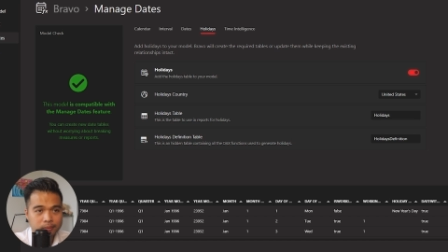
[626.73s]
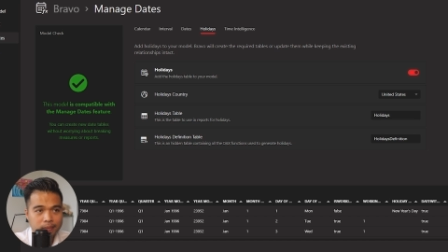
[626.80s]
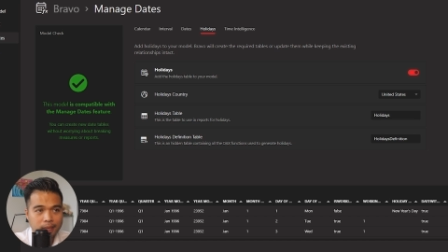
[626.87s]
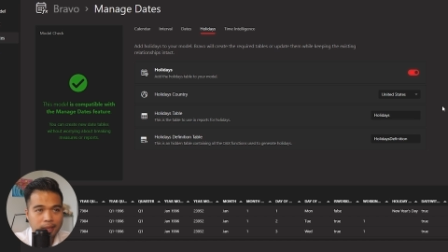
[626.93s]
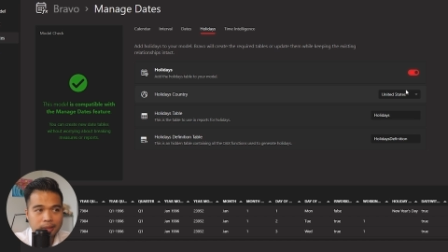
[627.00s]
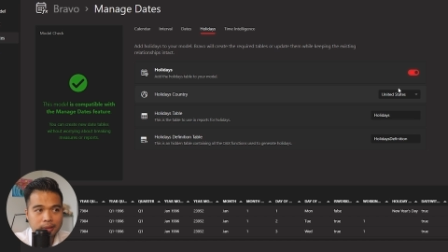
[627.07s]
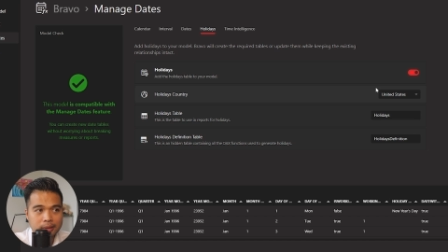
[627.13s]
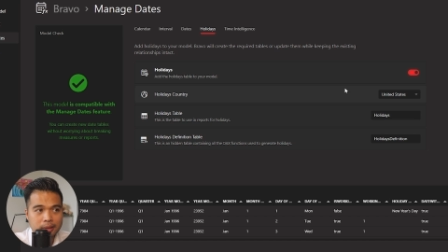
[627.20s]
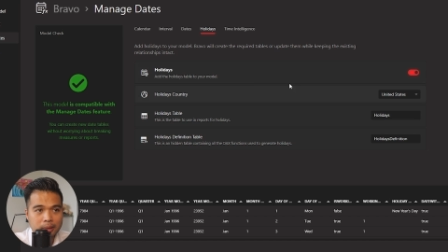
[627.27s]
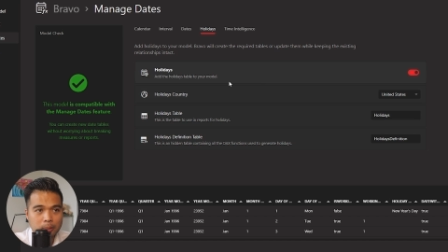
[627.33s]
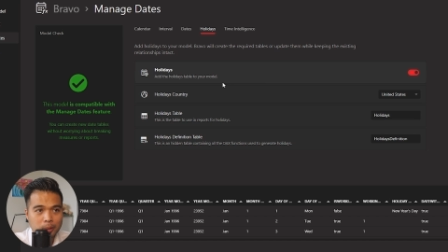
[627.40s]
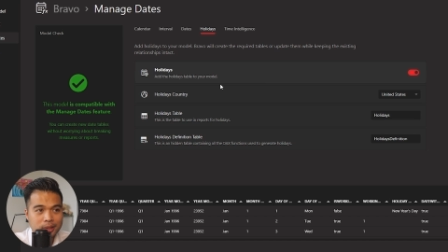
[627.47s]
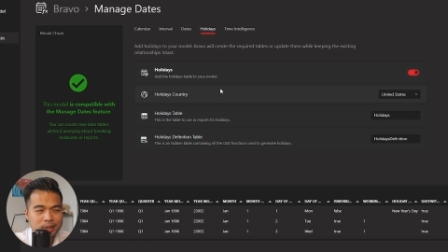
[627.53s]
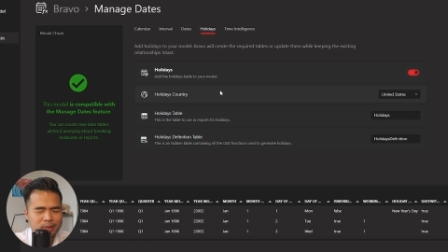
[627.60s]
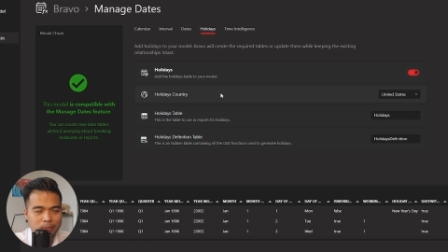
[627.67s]
And uh,
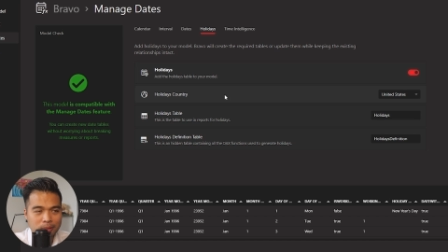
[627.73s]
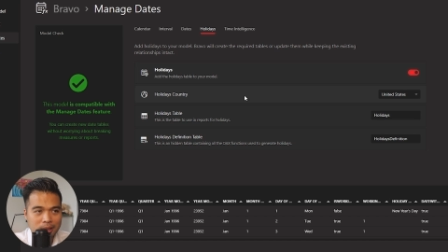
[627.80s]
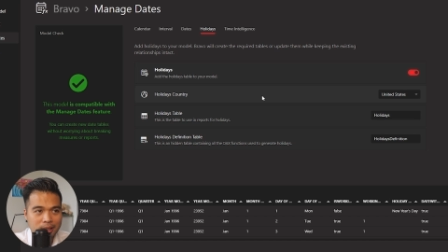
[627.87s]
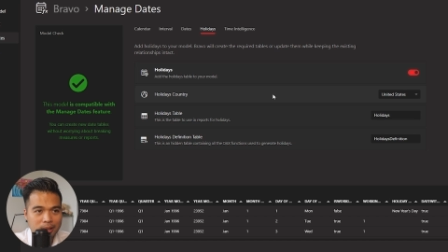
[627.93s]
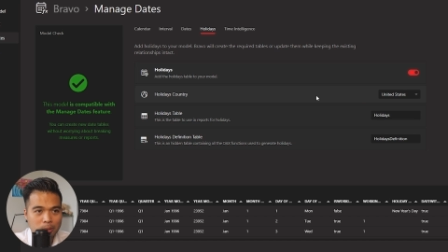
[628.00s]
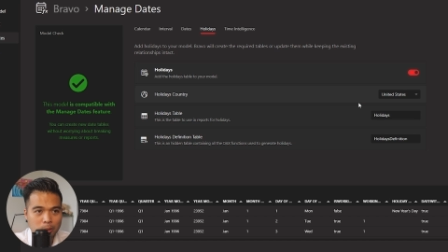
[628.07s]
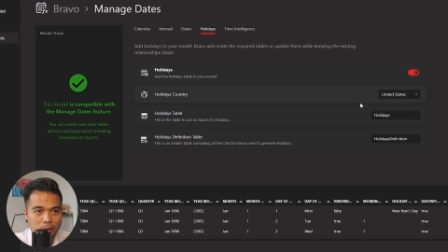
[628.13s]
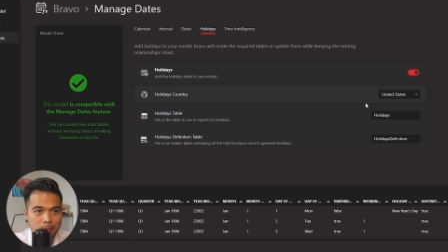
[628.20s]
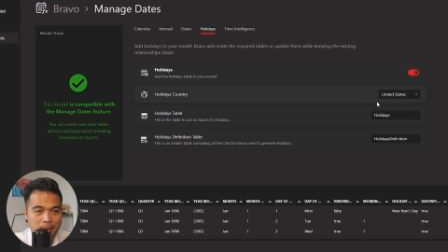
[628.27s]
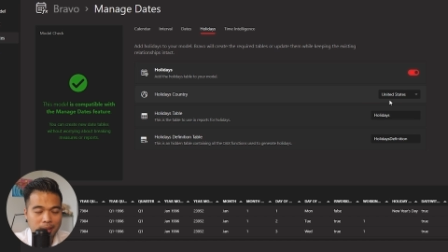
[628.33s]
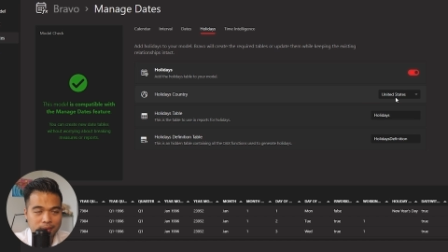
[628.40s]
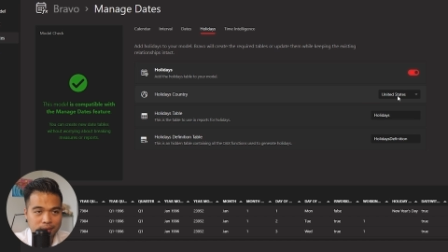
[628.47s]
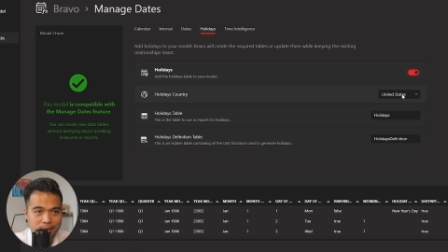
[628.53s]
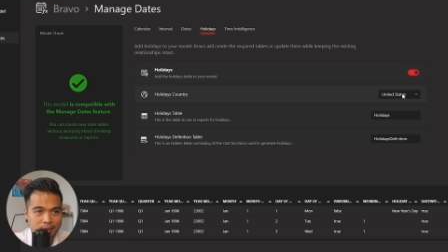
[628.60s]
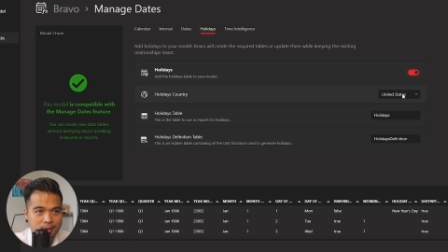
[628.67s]
what's really cool
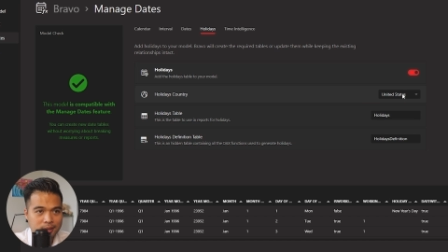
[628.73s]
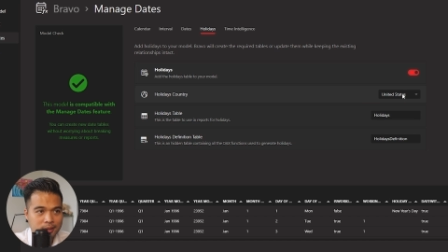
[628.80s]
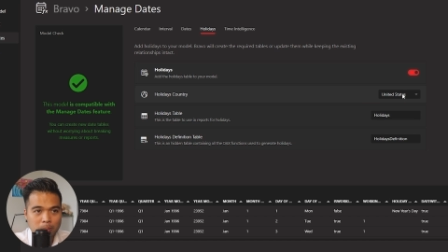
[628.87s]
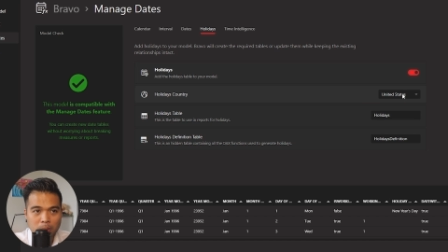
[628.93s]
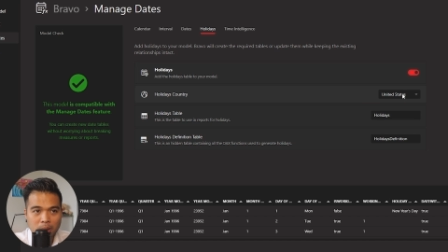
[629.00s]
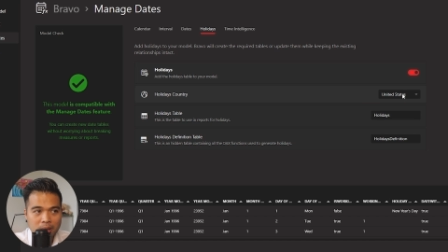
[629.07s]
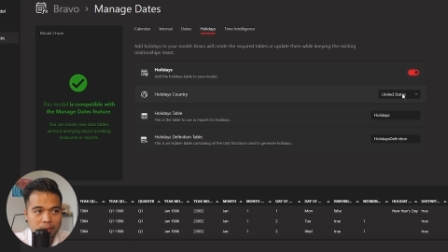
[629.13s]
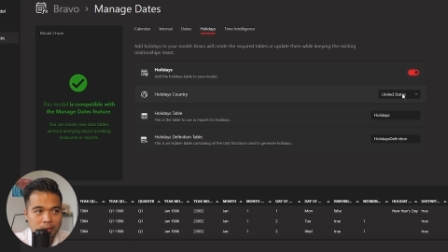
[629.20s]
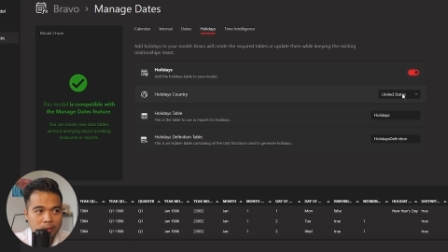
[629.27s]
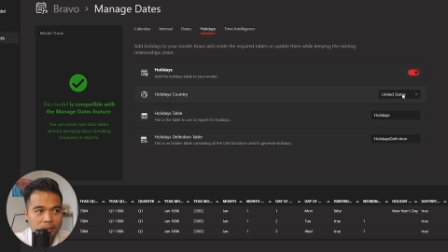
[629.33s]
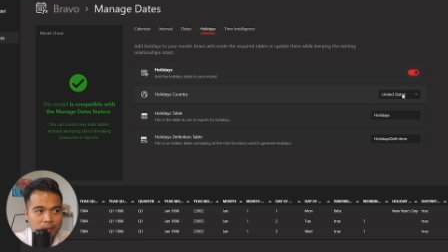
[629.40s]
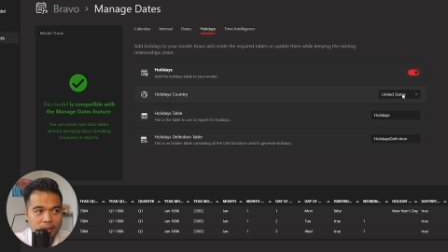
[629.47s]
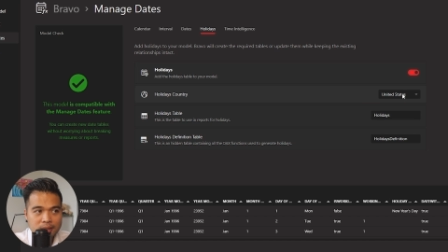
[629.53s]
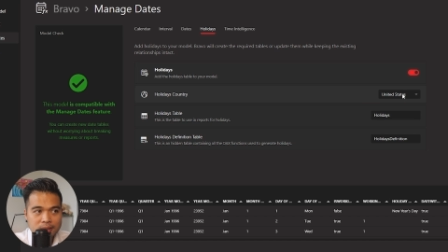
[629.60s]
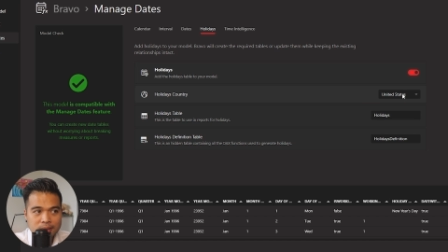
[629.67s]
about this Bravo
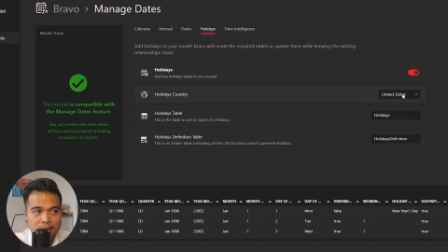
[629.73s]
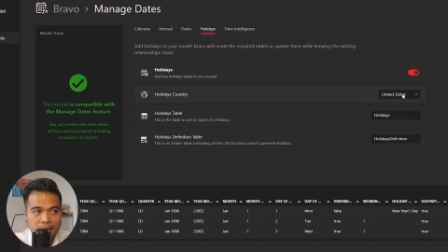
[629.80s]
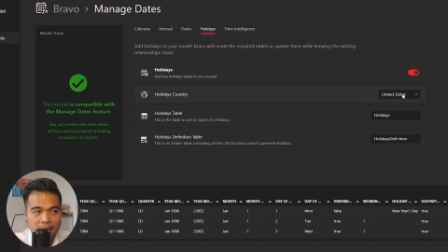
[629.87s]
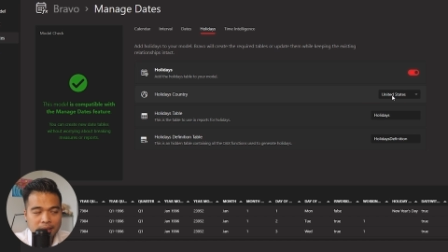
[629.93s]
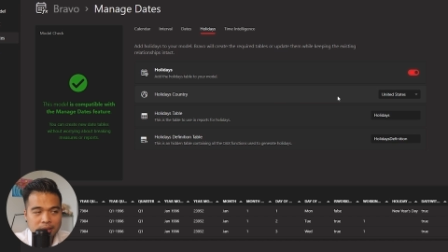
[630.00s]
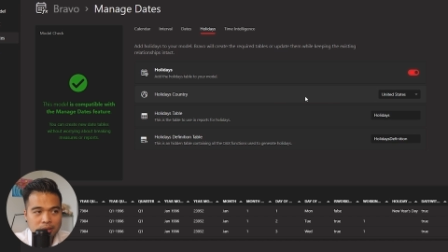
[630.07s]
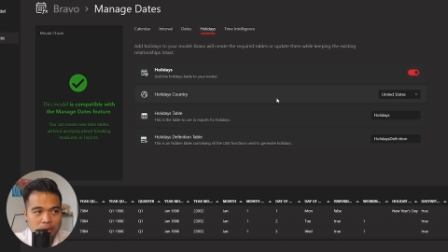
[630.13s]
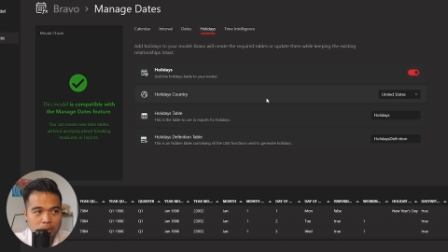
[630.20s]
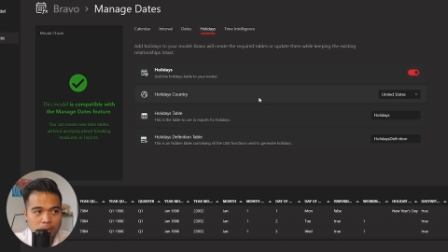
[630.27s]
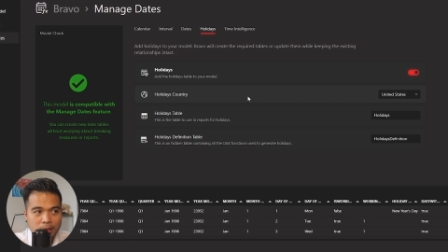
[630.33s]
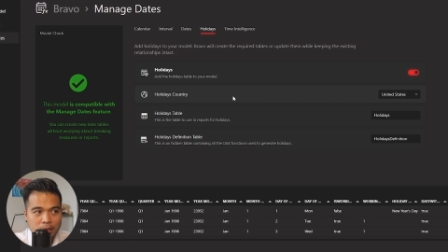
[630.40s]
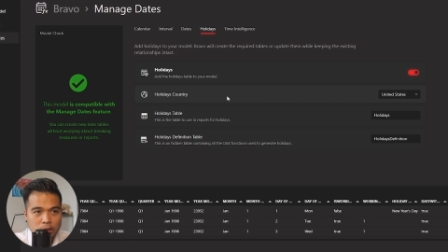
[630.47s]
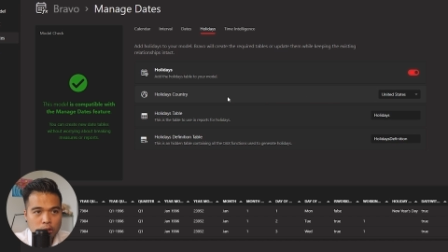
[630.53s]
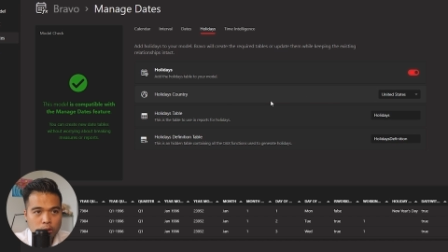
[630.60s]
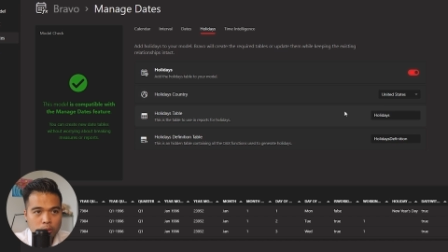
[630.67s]
is that you
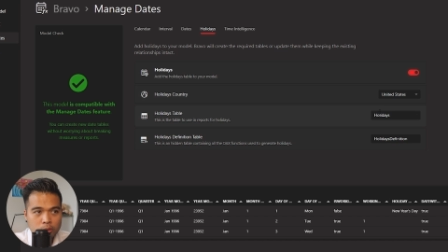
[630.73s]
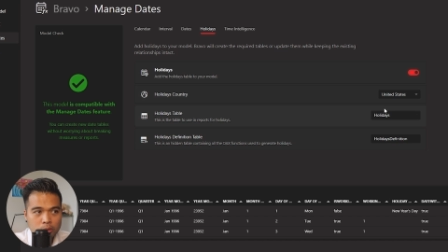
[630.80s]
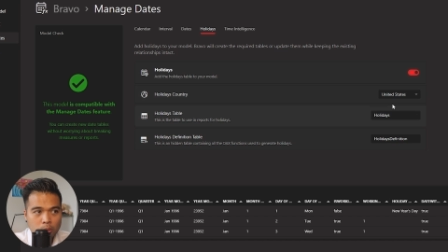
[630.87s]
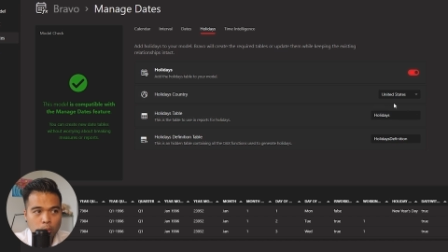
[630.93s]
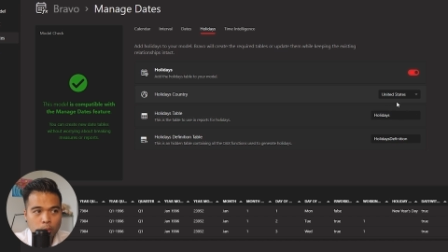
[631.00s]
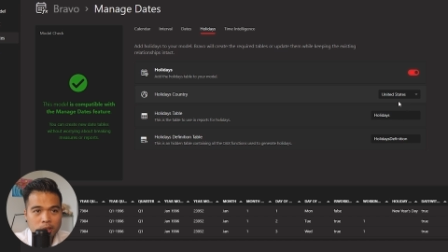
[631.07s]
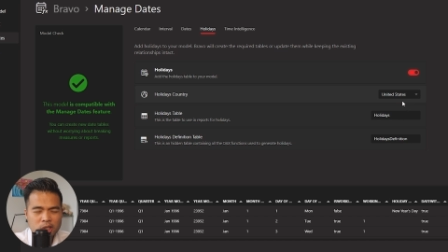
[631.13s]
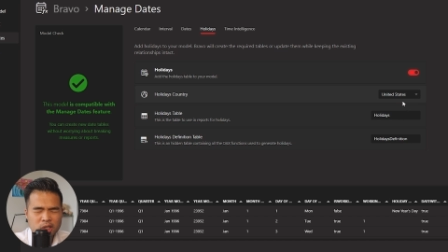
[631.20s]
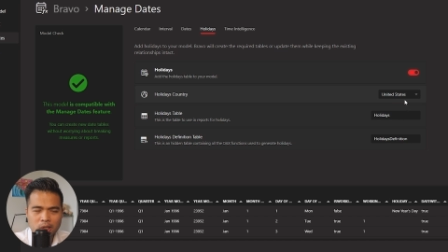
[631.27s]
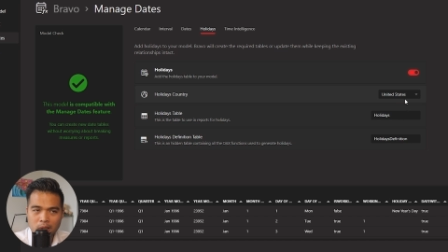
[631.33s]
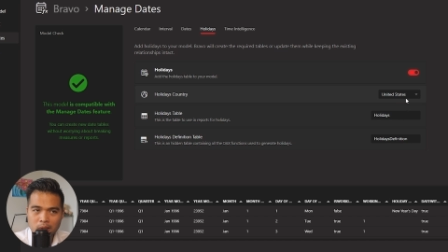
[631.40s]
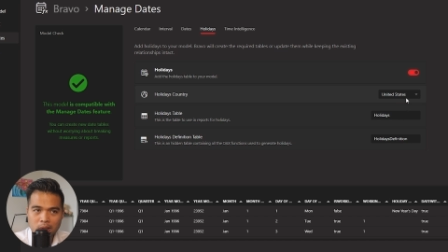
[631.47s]
can choose which